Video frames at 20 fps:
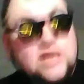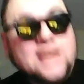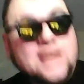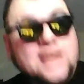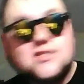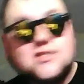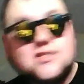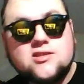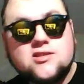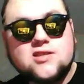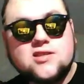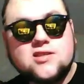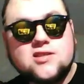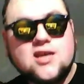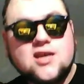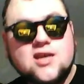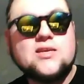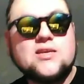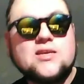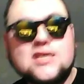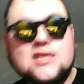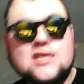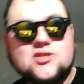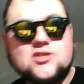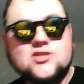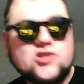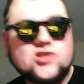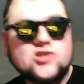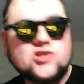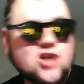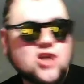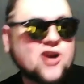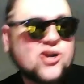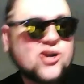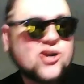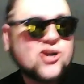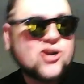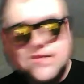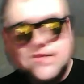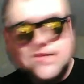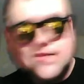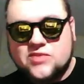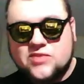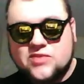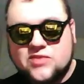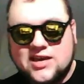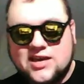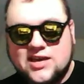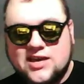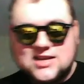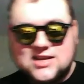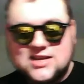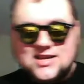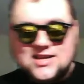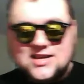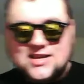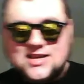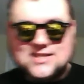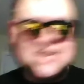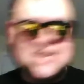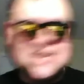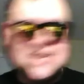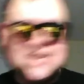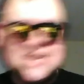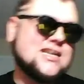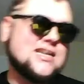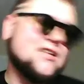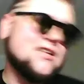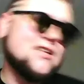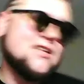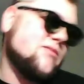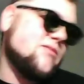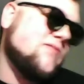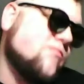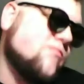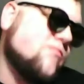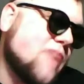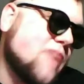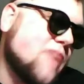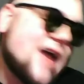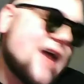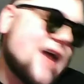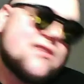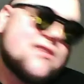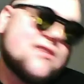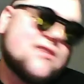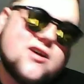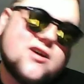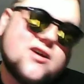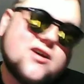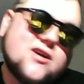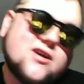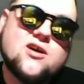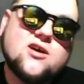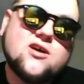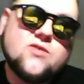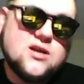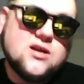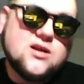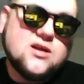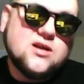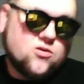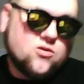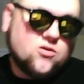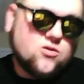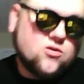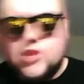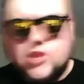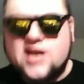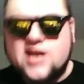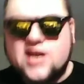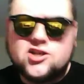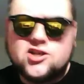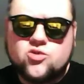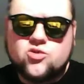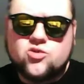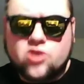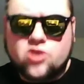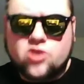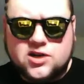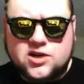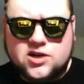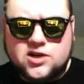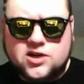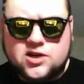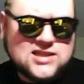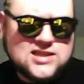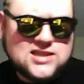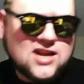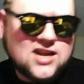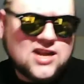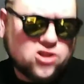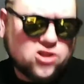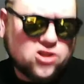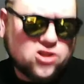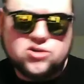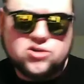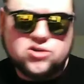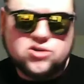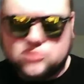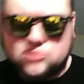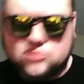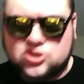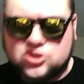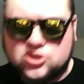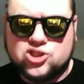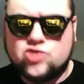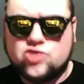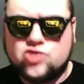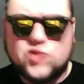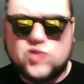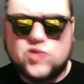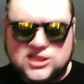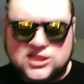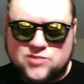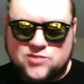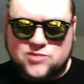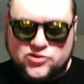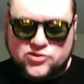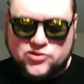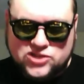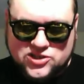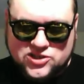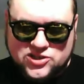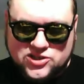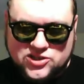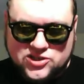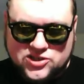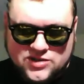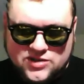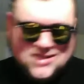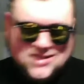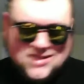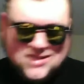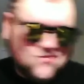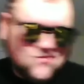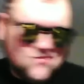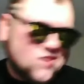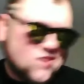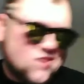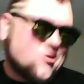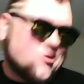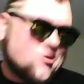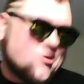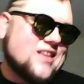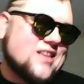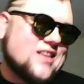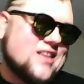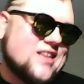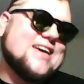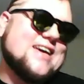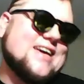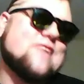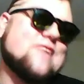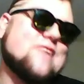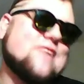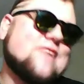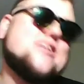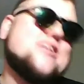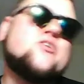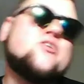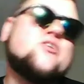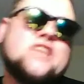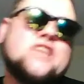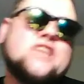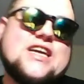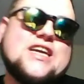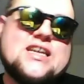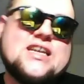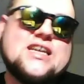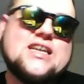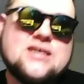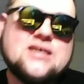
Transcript: to your son, be nice to your daughter, give him things, and daddy's got to be back there, well, we got to do work and he's got to learn to do what he's supposed to do. But really, we don't need,